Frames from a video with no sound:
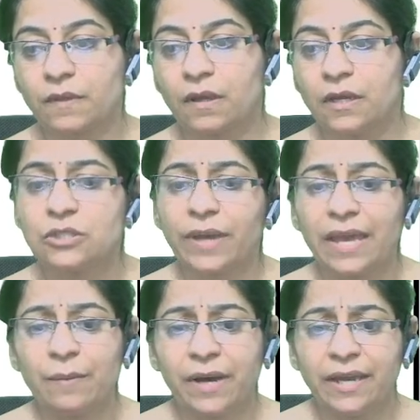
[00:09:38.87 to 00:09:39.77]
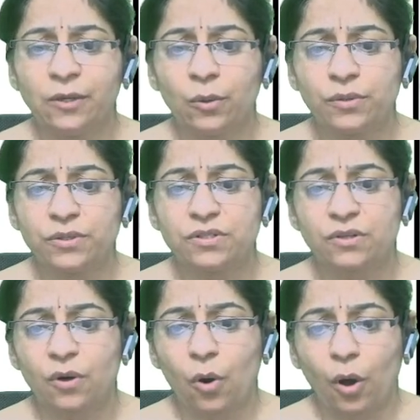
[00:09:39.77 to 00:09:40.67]
So, am I not
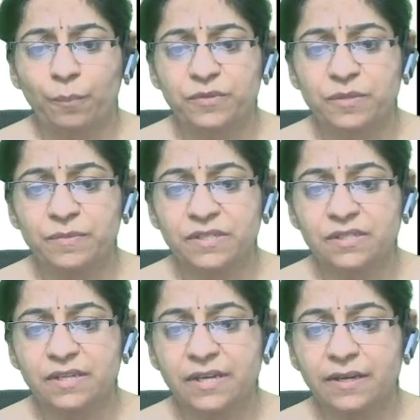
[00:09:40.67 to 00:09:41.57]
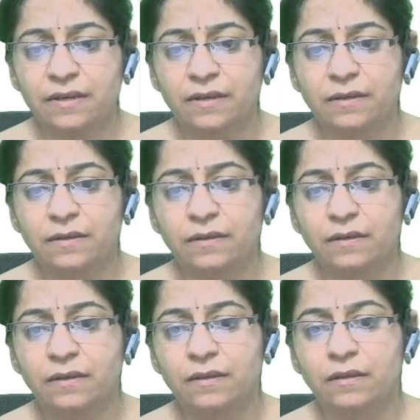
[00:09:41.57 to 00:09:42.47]
optimistic
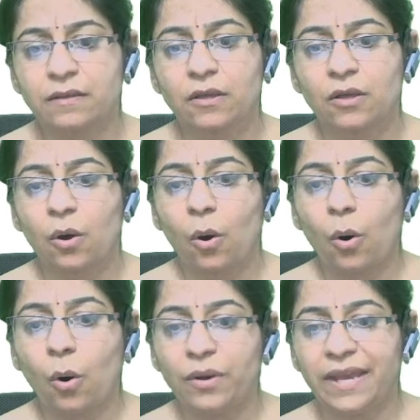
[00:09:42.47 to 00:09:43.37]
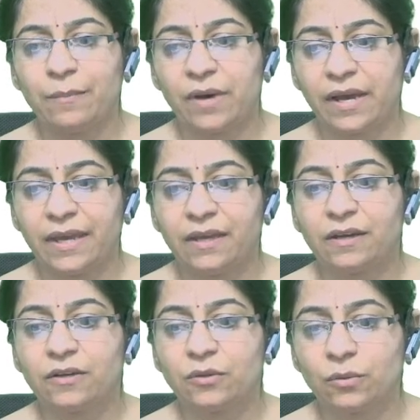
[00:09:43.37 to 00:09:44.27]
or I
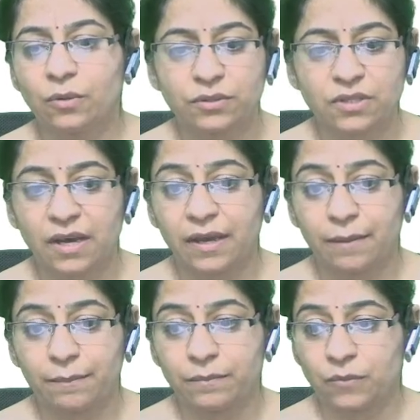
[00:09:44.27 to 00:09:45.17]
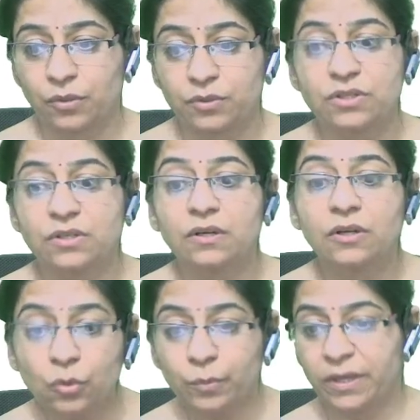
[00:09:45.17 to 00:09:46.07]
am not
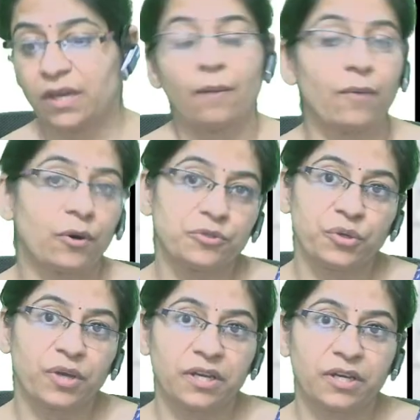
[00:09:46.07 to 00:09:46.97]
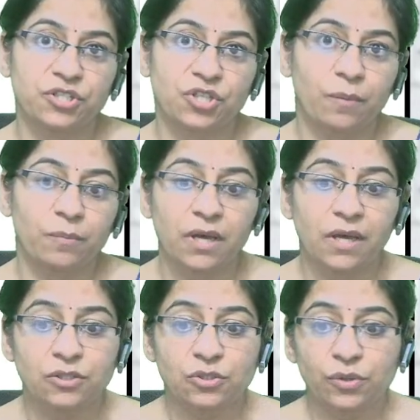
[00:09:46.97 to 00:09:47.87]
gloomy about you getting a job?
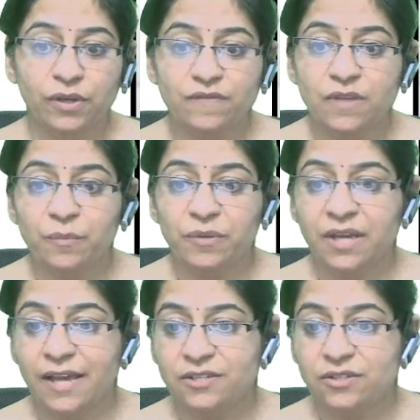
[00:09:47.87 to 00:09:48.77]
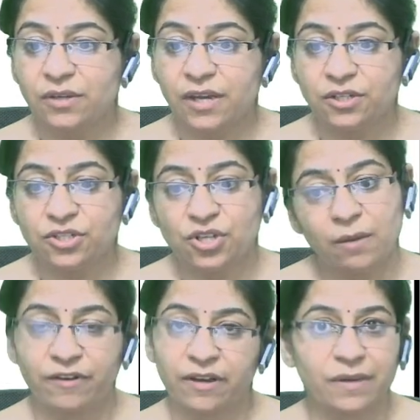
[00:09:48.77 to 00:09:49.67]
So, if somebody has to get a job,
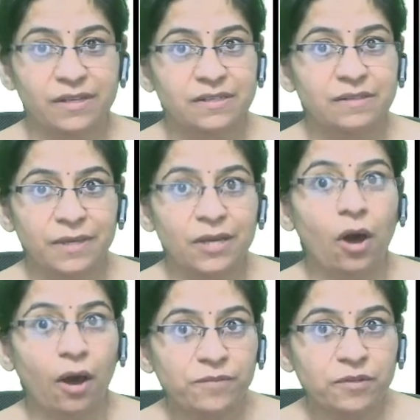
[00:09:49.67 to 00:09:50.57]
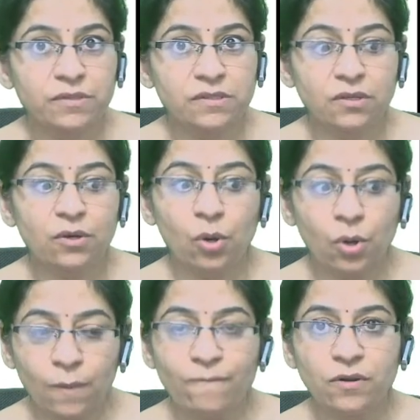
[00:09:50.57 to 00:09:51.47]
one must be optimistic or
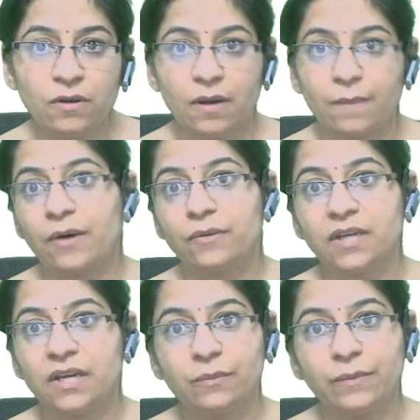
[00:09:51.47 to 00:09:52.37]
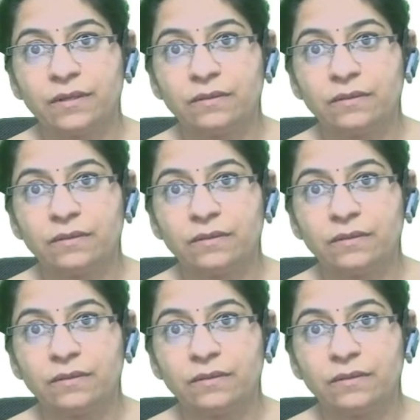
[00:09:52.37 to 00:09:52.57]
hopeful about the other one,